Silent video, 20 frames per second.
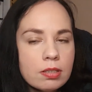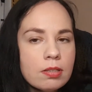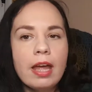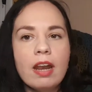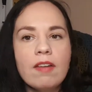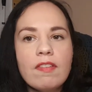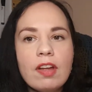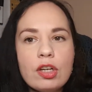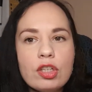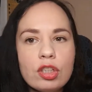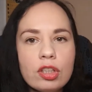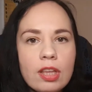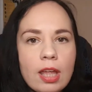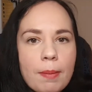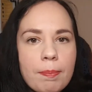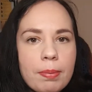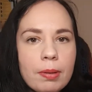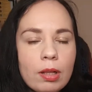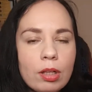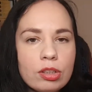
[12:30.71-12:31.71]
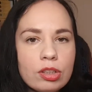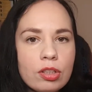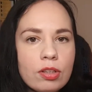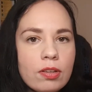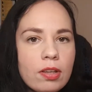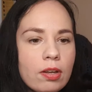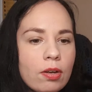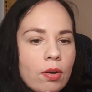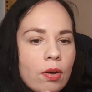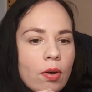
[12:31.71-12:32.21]
And eventually that builds
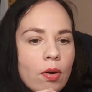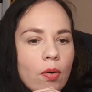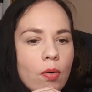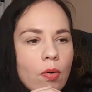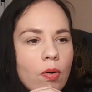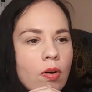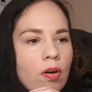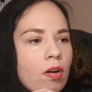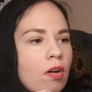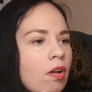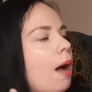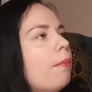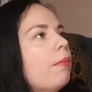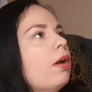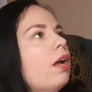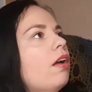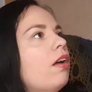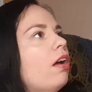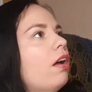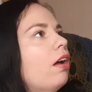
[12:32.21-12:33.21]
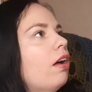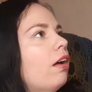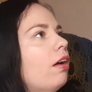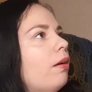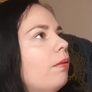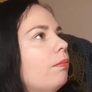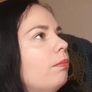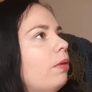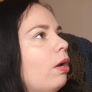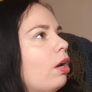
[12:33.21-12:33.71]
into,
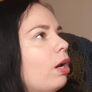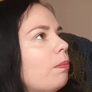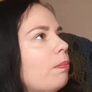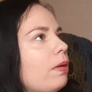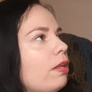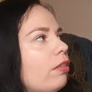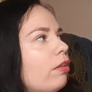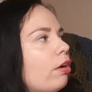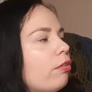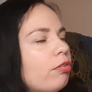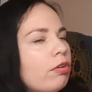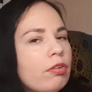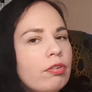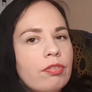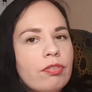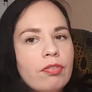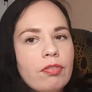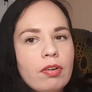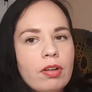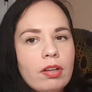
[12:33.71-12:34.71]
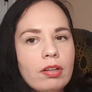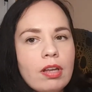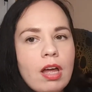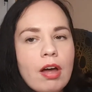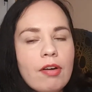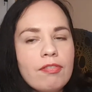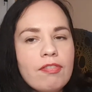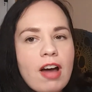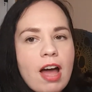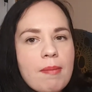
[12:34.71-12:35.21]
I'm going to be there for
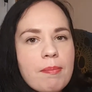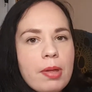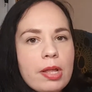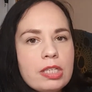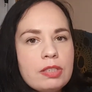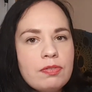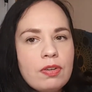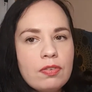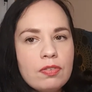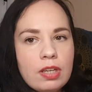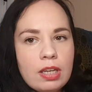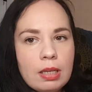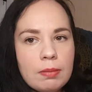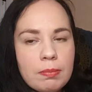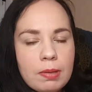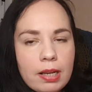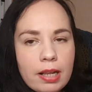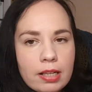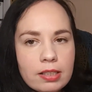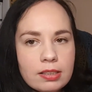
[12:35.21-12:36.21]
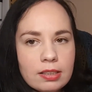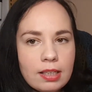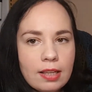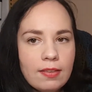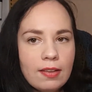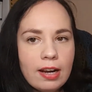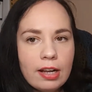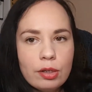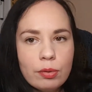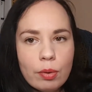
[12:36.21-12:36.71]
not 5 minutes, 15 minutes,
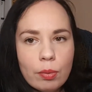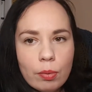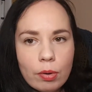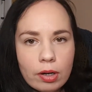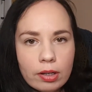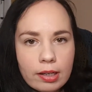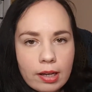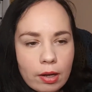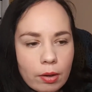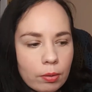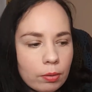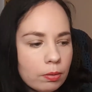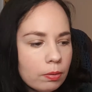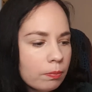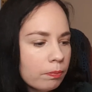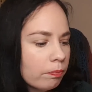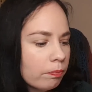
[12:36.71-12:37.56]
and then I do a workout.